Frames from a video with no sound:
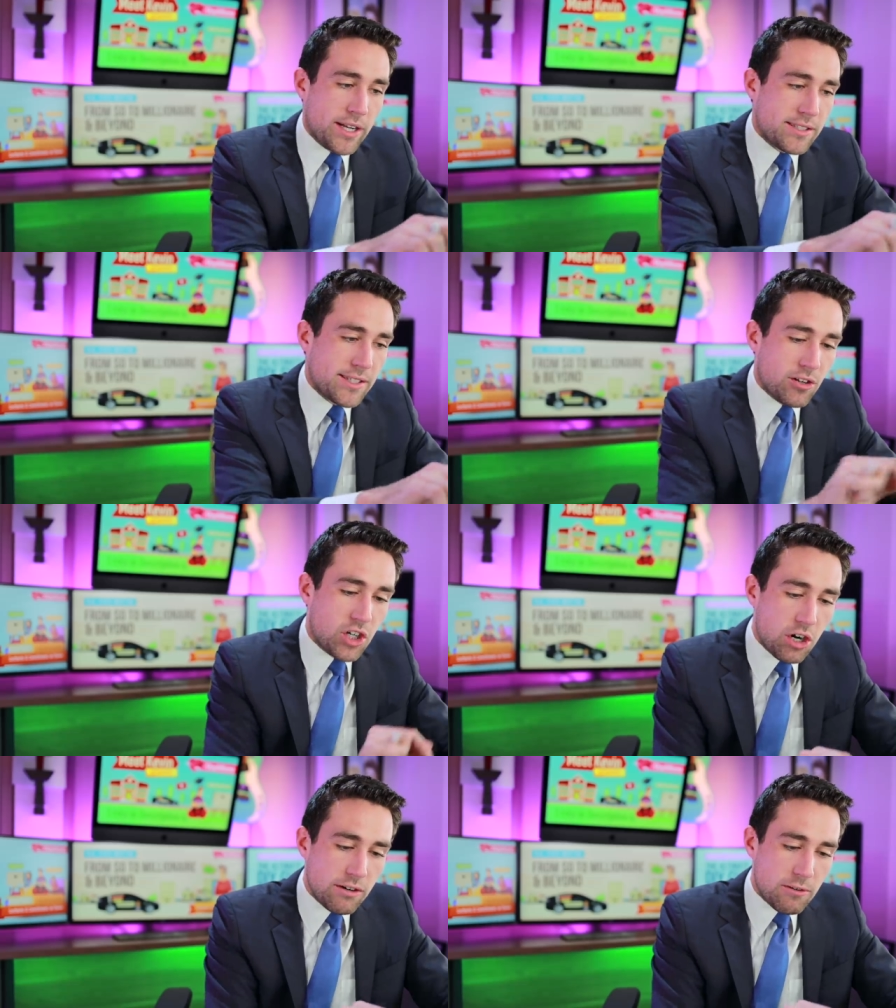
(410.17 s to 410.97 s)
It's their
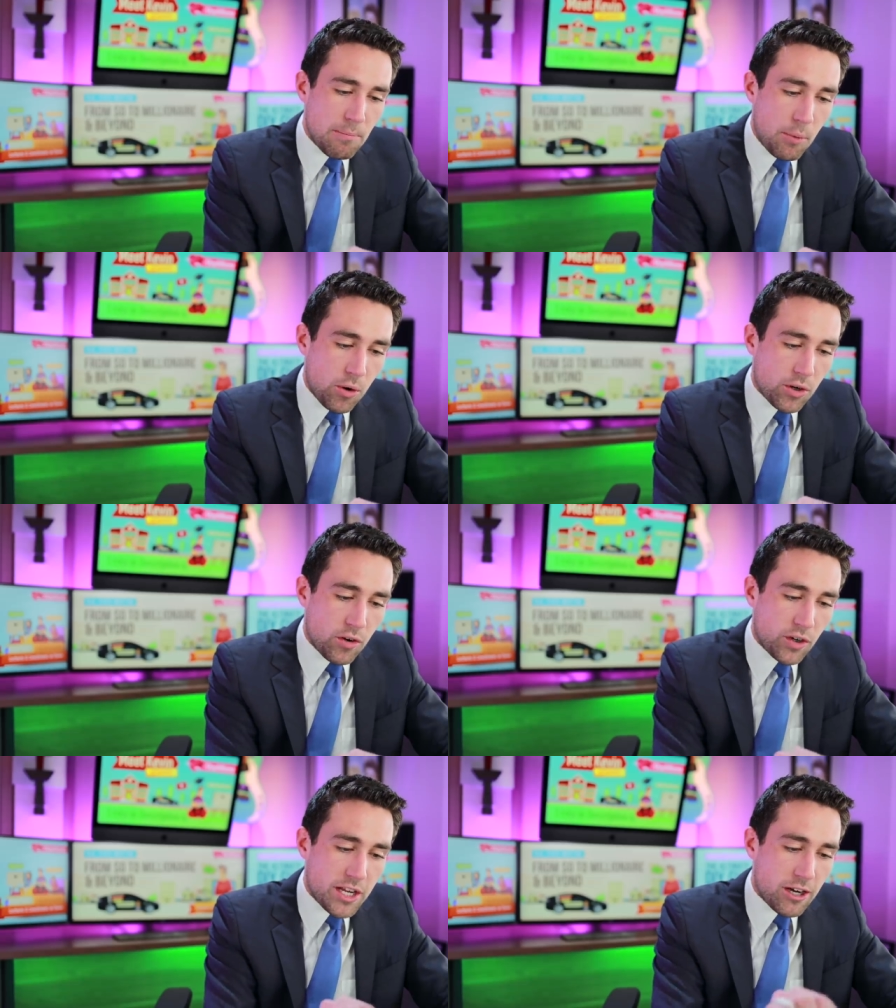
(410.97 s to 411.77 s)
current report
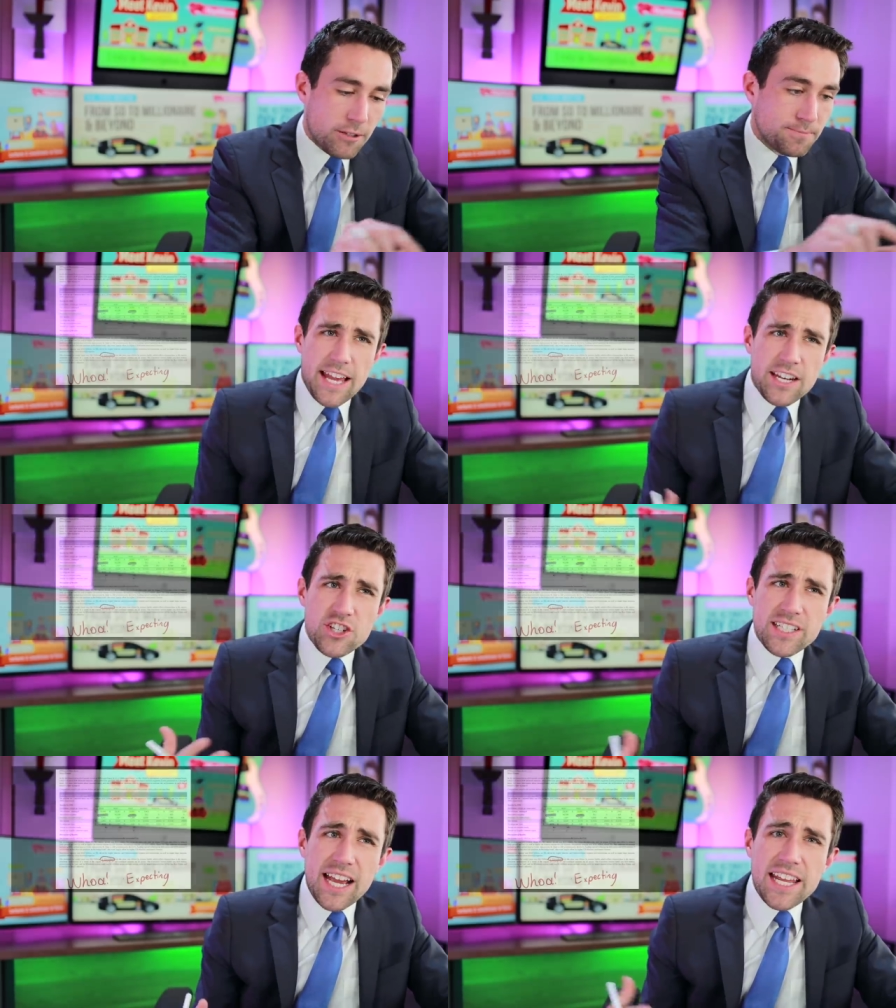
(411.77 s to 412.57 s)
over here, and it
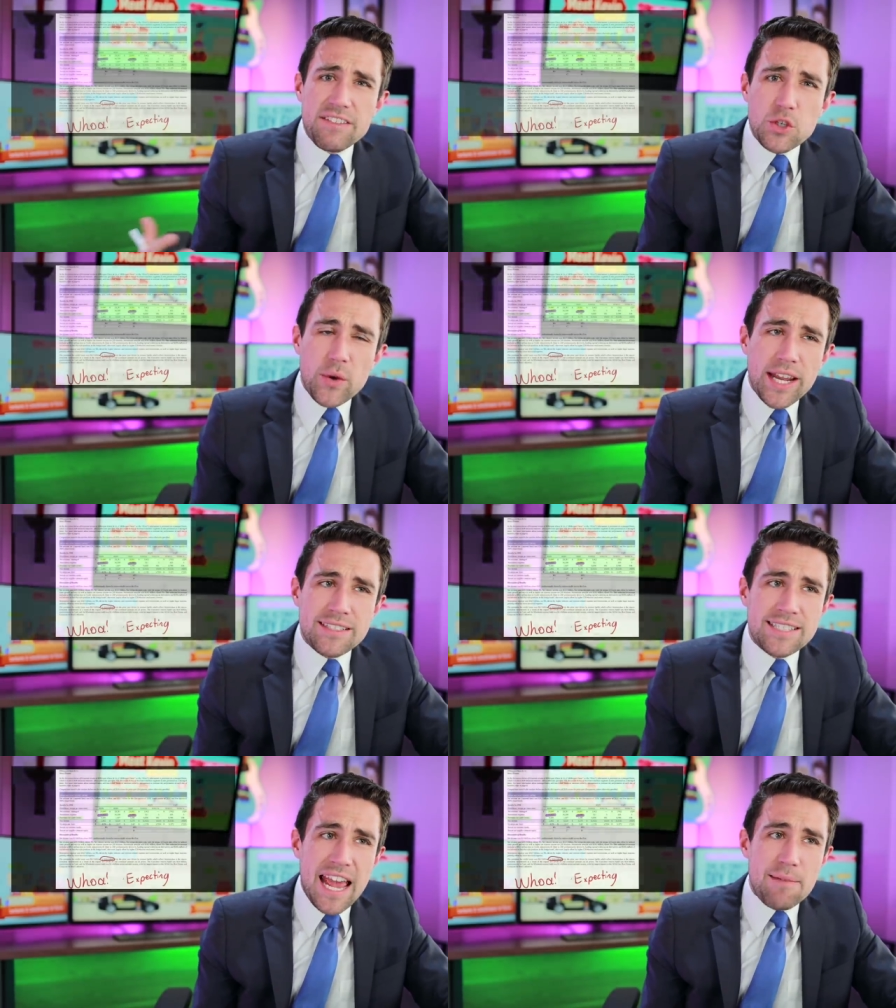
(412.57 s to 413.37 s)
just kind of gives you an
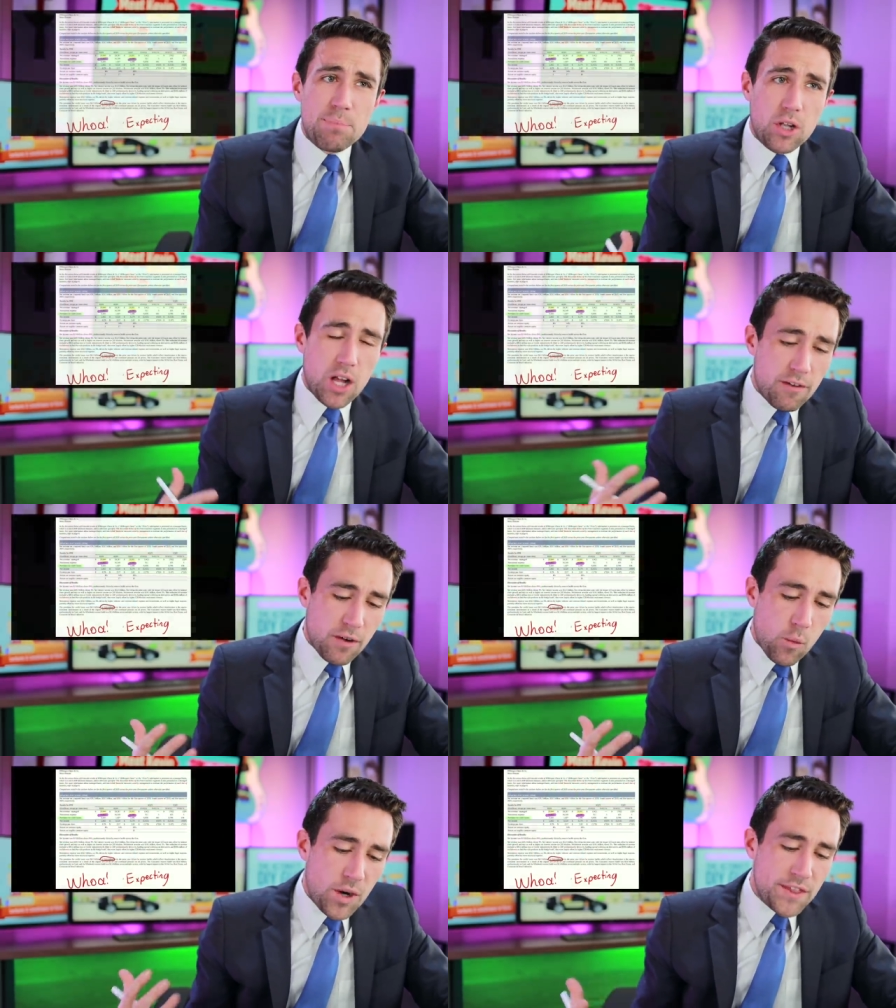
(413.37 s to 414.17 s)
example of
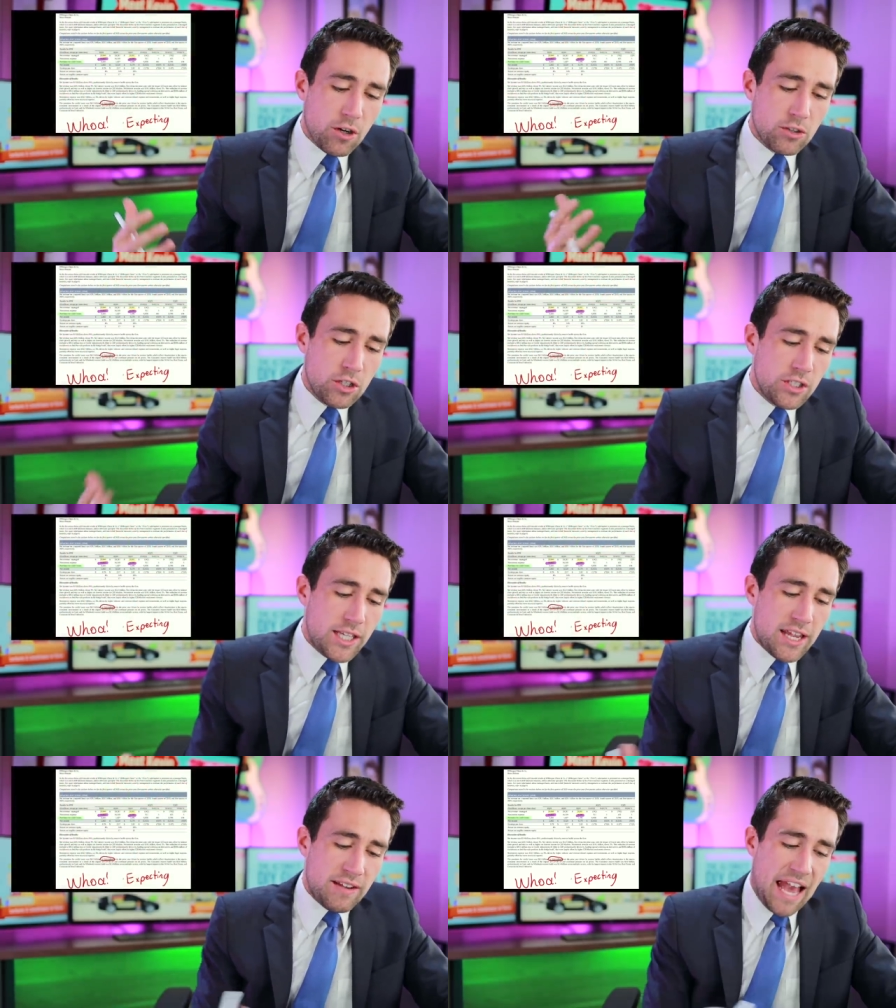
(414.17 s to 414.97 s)
what they're
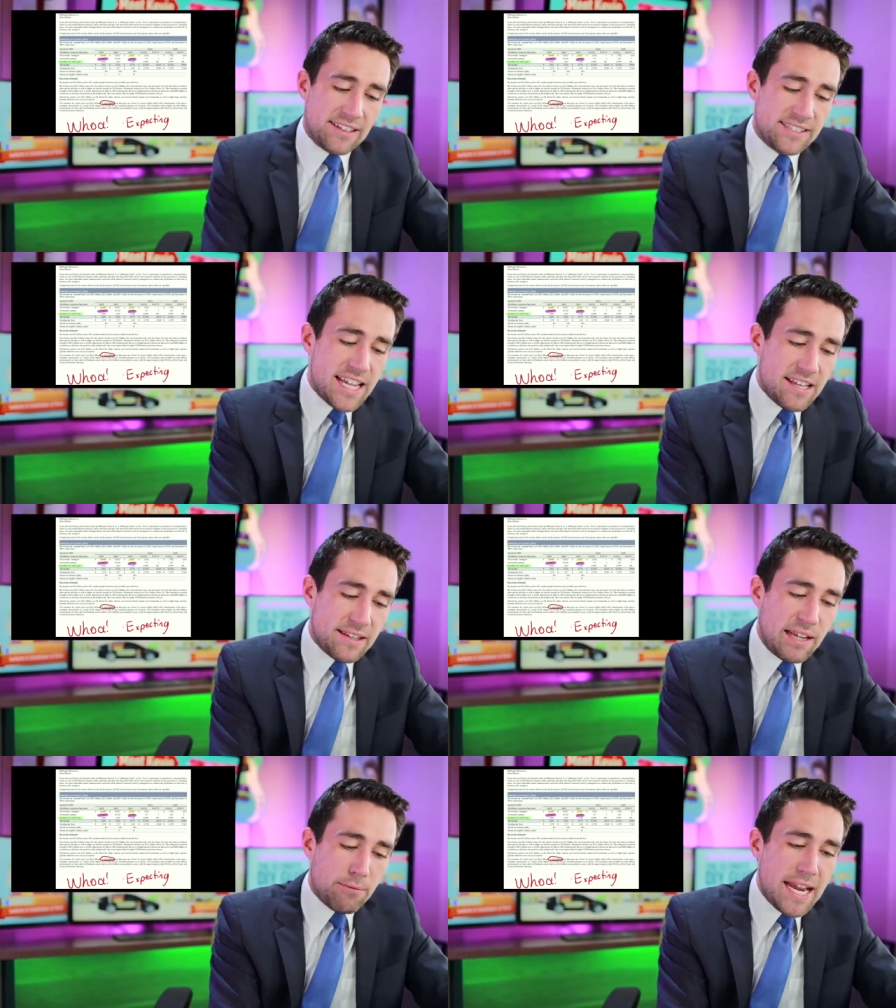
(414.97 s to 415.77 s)
looking at. See,
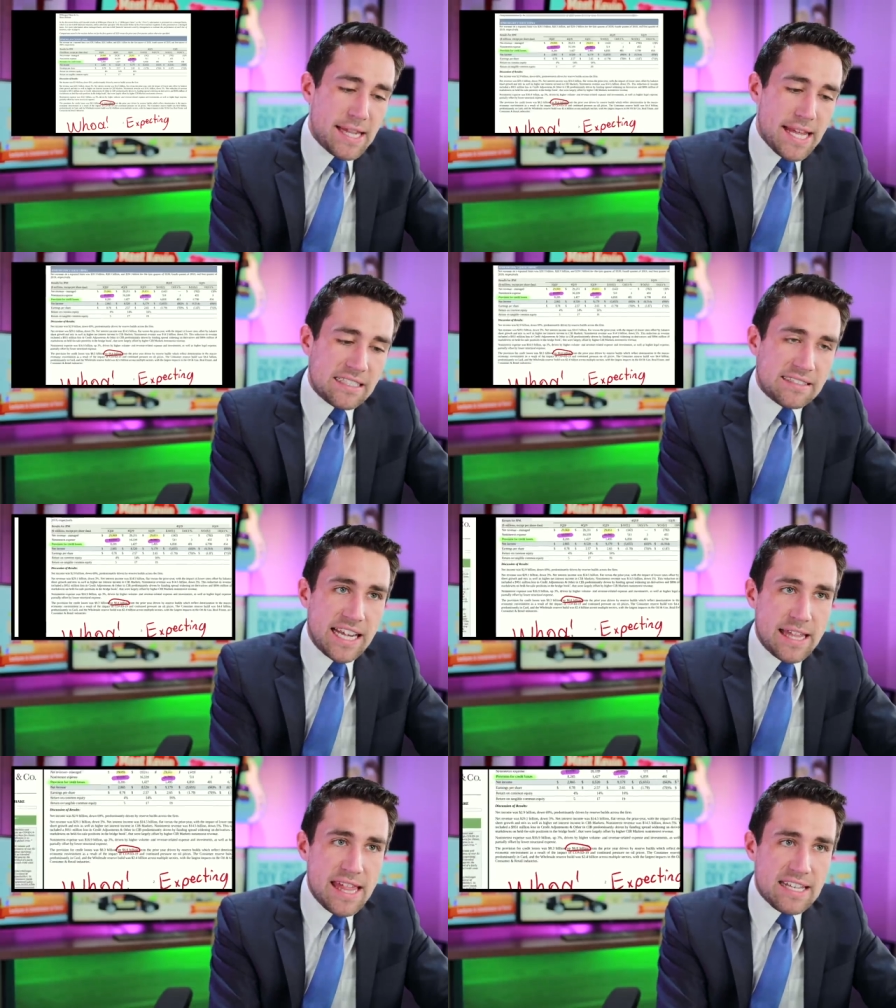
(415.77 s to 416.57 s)
they write things
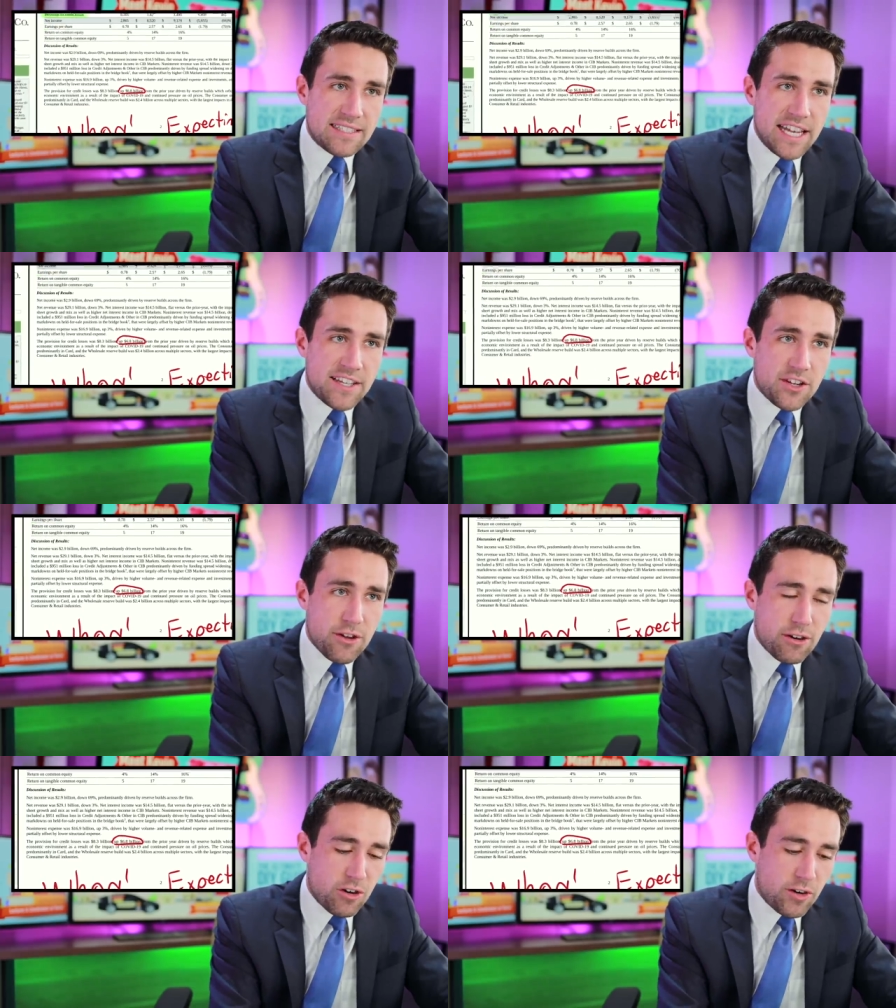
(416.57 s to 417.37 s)
like this into
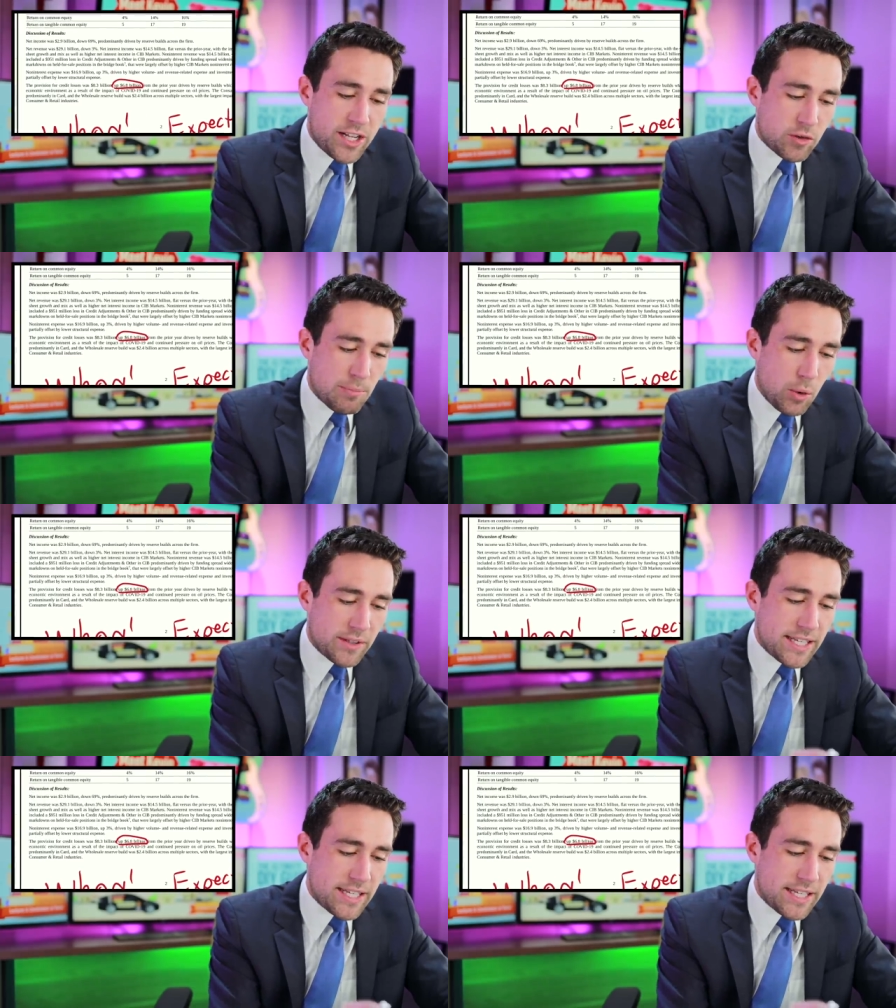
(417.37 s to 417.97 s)
their earnings report.